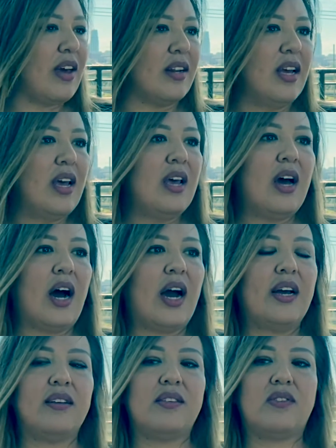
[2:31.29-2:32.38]
And
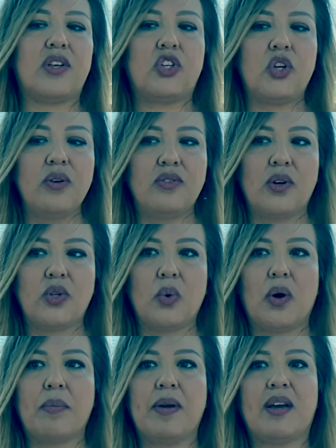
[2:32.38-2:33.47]
I chose social
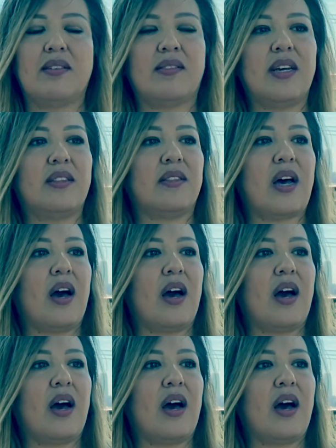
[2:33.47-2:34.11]
work because it's